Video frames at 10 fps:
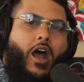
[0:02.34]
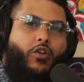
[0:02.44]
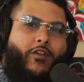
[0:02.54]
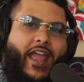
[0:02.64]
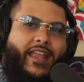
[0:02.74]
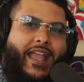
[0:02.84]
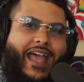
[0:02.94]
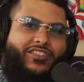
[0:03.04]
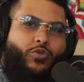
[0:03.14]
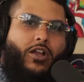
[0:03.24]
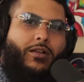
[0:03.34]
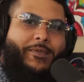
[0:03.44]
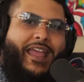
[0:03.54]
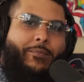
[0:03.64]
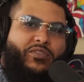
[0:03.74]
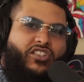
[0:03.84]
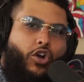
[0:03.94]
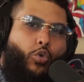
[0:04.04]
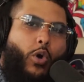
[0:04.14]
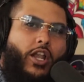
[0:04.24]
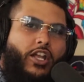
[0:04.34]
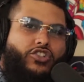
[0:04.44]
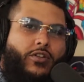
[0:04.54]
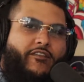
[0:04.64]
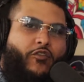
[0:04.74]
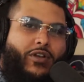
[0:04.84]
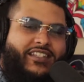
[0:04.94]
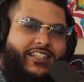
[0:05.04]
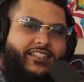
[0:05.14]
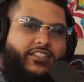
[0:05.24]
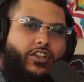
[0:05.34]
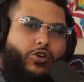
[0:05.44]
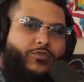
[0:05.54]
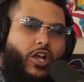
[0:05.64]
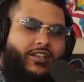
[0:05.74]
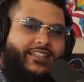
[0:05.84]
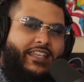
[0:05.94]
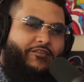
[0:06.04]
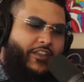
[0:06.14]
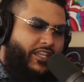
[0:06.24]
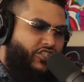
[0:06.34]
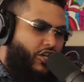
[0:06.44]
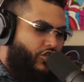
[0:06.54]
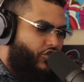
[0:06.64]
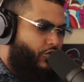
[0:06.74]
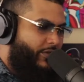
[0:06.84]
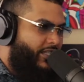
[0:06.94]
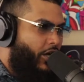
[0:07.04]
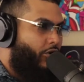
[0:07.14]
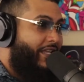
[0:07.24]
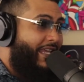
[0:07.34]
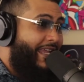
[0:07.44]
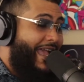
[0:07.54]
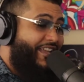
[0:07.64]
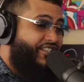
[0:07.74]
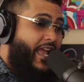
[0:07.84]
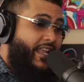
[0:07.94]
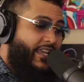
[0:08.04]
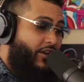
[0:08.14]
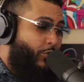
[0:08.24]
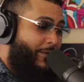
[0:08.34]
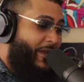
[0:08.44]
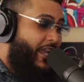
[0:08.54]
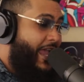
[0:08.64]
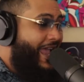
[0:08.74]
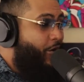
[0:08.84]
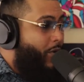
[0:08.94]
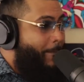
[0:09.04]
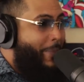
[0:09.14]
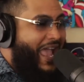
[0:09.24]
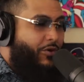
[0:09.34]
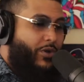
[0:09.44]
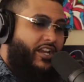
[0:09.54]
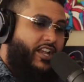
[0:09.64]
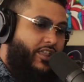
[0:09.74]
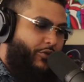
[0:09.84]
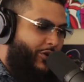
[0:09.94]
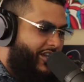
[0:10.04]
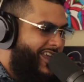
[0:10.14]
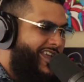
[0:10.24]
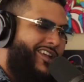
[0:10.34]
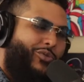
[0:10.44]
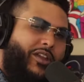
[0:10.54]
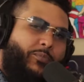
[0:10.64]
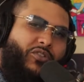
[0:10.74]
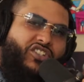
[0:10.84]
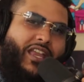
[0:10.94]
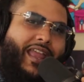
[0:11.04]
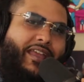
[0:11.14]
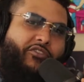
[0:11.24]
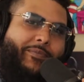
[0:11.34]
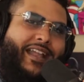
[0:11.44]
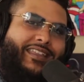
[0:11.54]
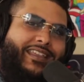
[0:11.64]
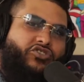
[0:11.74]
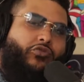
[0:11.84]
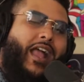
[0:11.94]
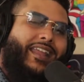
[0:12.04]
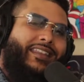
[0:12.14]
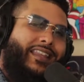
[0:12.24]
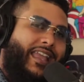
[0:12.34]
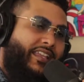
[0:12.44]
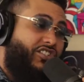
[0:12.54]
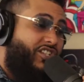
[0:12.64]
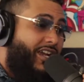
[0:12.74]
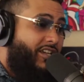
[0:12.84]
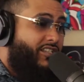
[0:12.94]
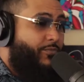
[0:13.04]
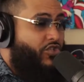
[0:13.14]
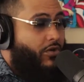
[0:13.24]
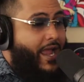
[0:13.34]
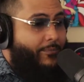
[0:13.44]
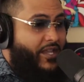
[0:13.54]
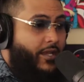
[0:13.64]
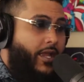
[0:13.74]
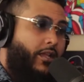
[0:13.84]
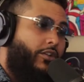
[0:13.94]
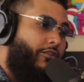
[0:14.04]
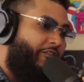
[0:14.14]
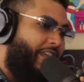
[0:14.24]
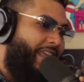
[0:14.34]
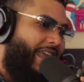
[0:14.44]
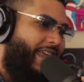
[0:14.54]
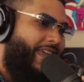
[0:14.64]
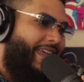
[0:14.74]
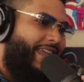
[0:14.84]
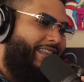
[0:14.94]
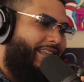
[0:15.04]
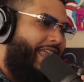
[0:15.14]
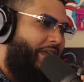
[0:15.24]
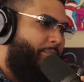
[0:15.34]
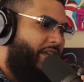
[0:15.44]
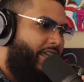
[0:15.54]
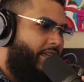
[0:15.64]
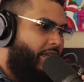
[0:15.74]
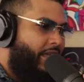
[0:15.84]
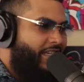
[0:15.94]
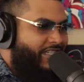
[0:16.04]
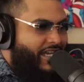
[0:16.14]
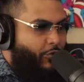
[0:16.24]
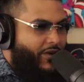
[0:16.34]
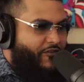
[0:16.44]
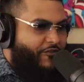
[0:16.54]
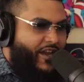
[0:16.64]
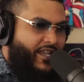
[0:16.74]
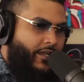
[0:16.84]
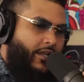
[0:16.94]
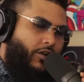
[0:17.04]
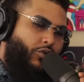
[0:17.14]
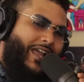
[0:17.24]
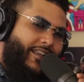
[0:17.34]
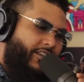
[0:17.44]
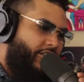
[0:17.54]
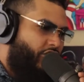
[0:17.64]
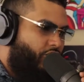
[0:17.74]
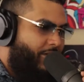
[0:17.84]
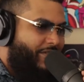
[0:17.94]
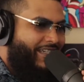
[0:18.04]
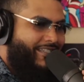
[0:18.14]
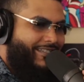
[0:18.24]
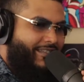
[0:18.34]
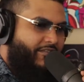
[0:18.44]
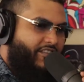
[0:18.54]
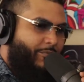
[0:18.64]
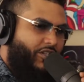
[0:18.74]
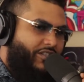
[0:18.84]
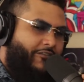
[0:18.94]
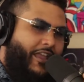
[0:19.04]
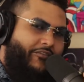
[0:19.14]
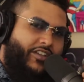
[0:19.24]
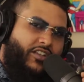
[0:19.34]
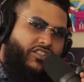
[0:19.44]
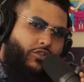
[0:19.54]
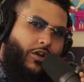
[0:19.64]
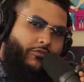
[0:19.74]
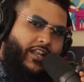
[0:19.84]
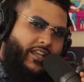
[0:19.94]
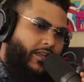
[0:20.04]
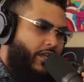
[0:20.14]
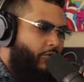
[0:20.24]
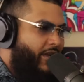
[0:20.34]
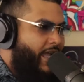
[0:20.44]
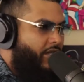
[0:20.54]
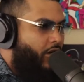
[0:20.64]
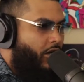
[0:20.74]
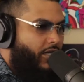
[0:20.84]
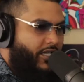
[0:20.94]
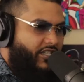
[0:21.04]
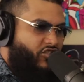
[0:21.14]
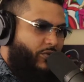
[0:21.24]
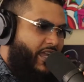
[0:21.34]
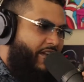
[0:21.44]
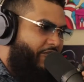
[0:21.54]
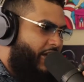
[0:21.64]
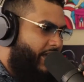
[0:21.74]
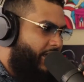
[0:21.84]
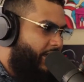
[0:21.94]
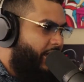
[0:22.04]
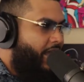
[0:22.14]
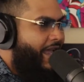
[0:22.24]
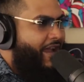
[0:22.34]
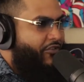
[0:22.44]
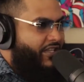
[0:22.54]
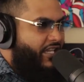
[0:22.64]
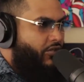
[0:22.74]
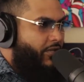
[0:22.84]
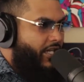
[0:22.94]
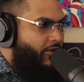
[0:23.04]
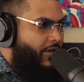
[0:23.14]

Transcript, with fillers: All right, guys, welcome to episode 146 of Dope Talk TV. Is yours truly low key. Got John here with me, and we're back with another one. We appreciate everybody that's rocking, liking, sharing, subscribing. Don't forget, hit the like button, share with a friend. Go down in the description, get yourself some merch if you haven't done so already. We got dog hoodies, we got fucking everything you need.